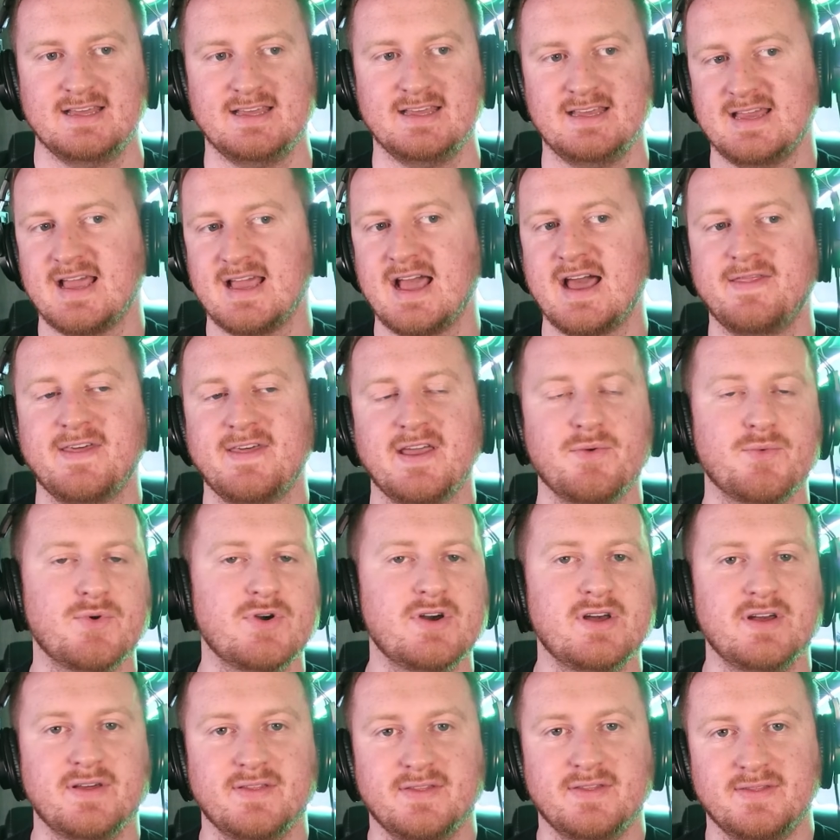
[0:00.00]
Yeah, they
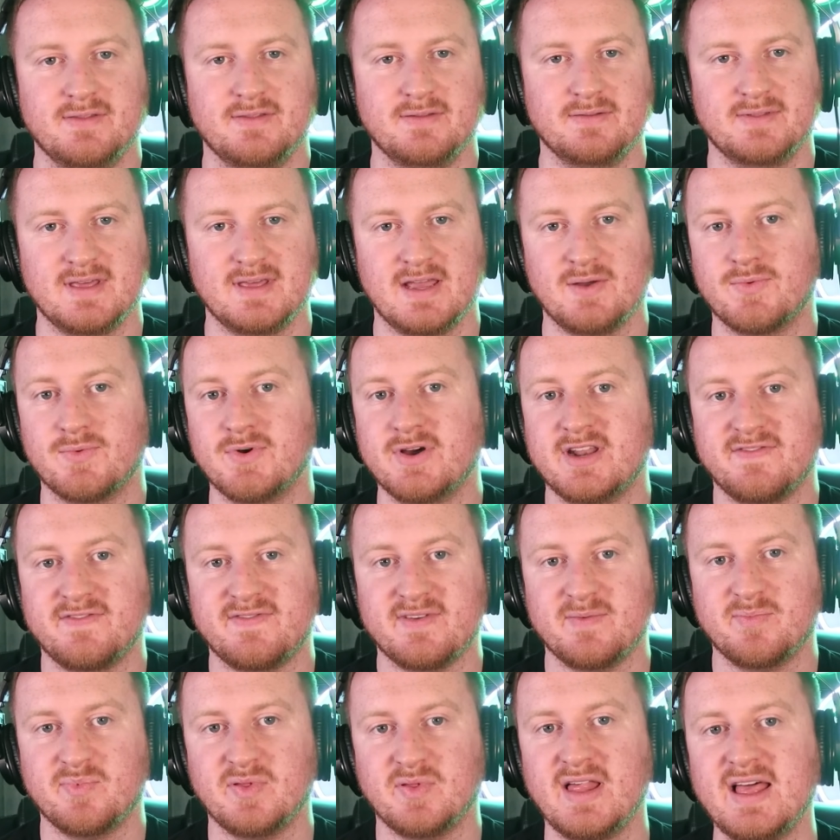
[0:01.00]
would. They would.
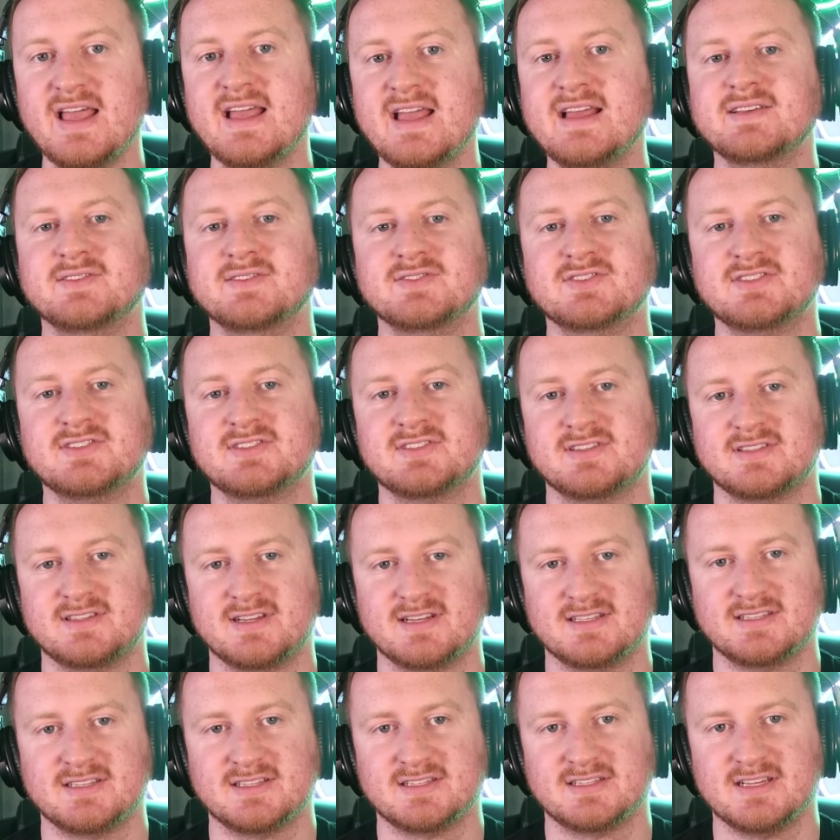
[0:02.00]
If he plays,
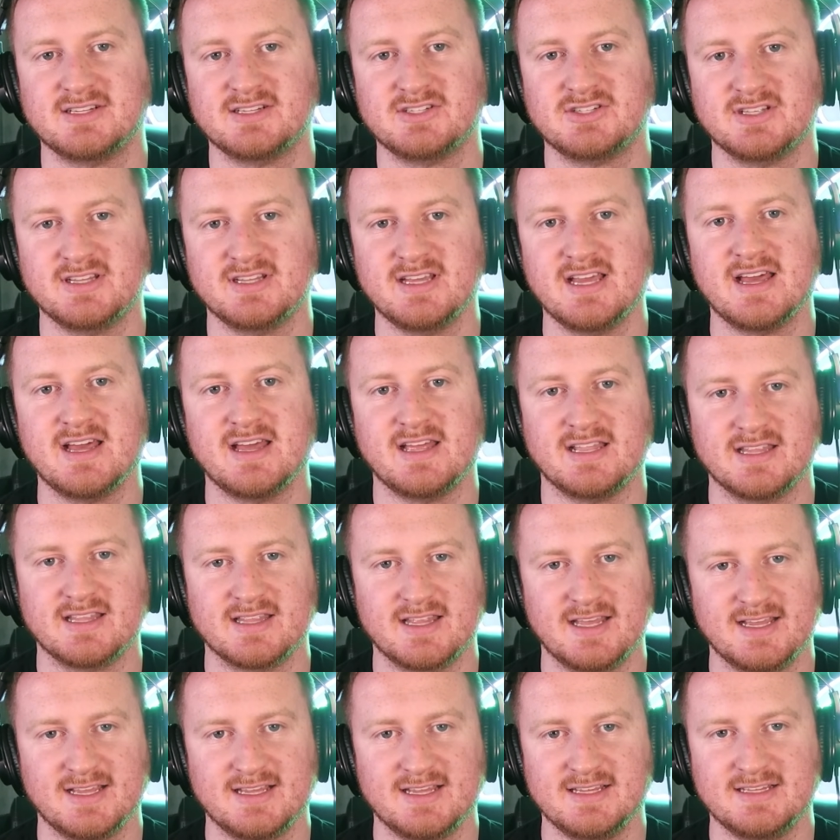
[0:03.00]
that's essentially it.
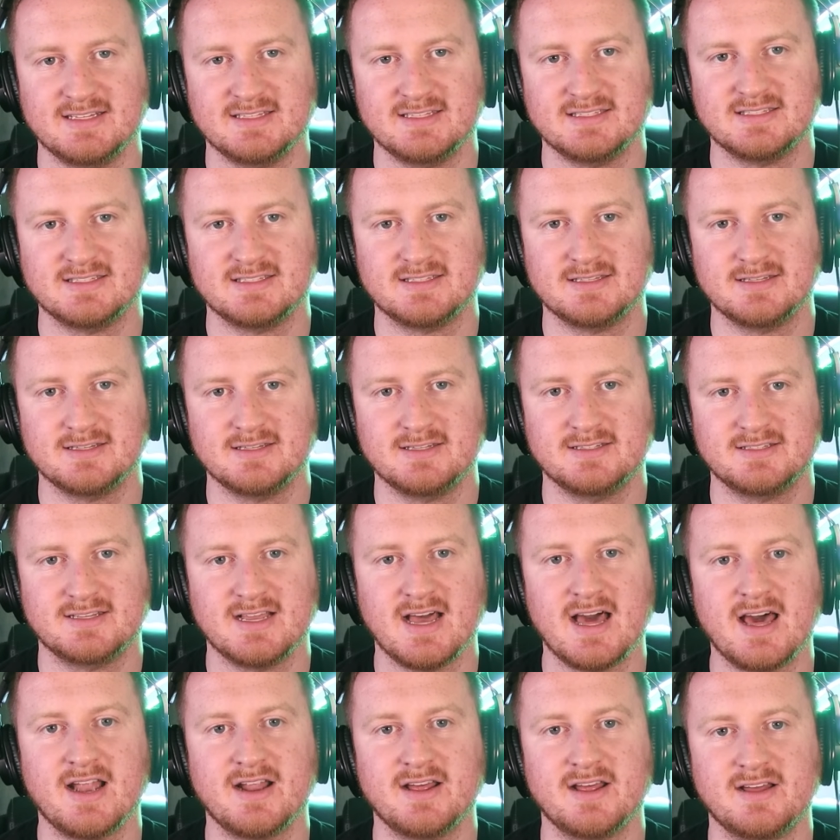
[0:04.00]
Like he's
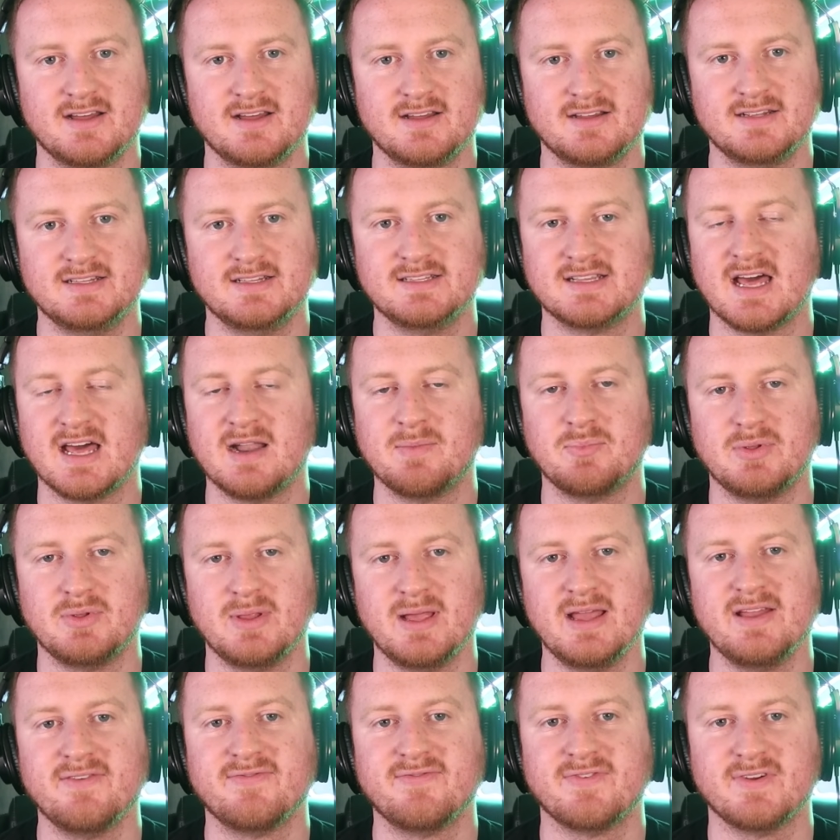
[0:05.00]
gotta
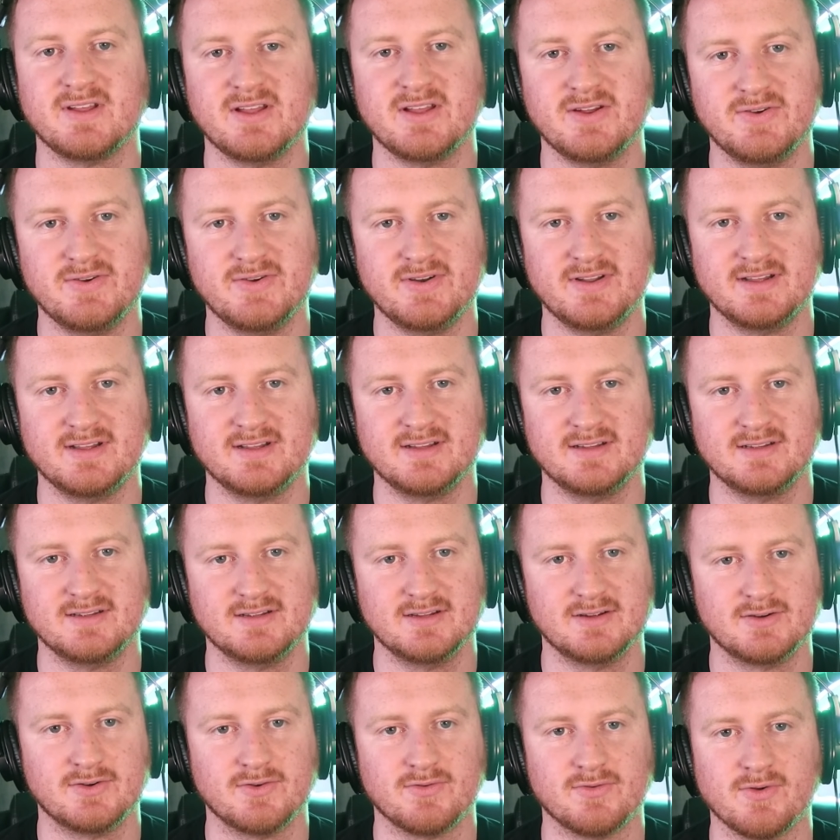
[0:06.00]
play for you
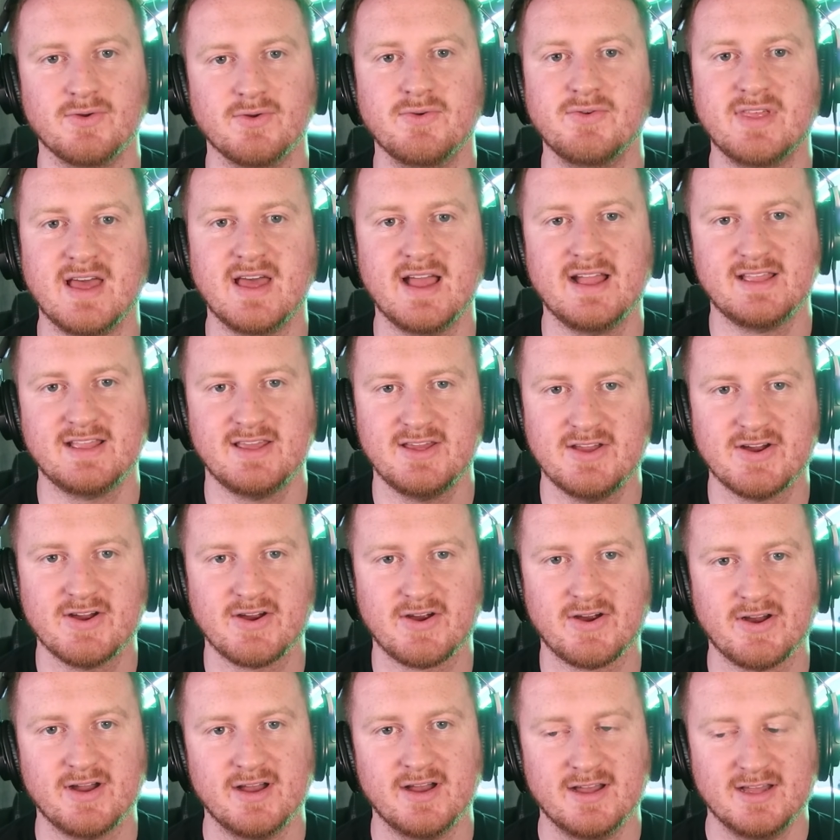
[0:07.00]
to accrue that
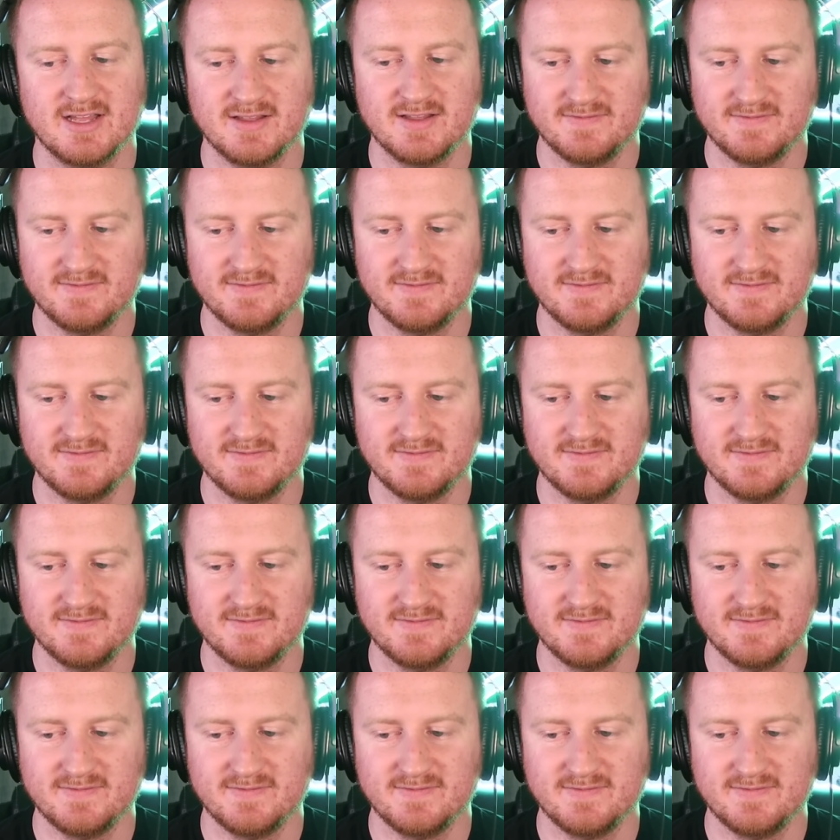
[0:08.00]
year.